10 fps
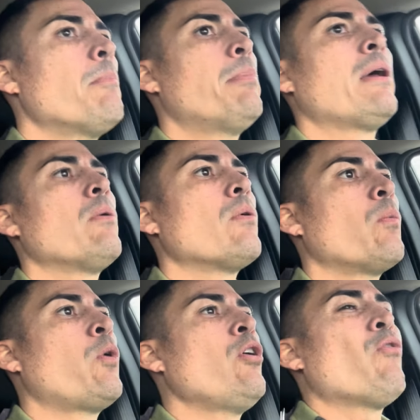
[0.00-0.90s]
But
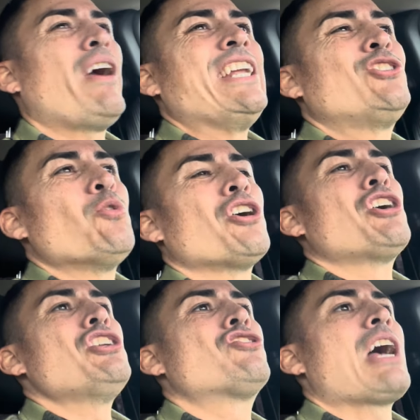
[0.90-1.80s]
we already do a
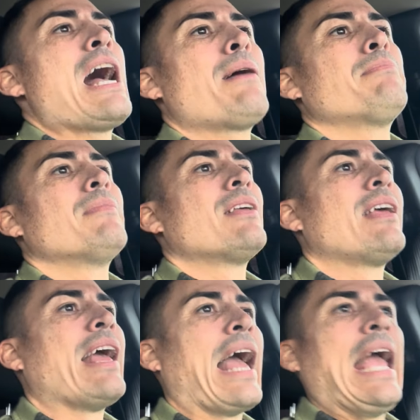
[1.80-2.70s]
good job
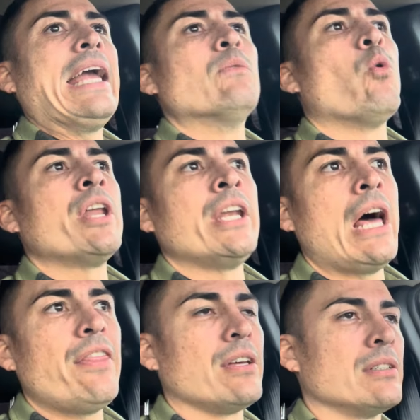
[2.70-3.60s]
hating one
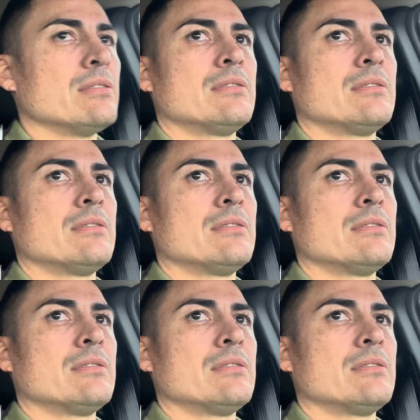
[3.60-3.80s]
another.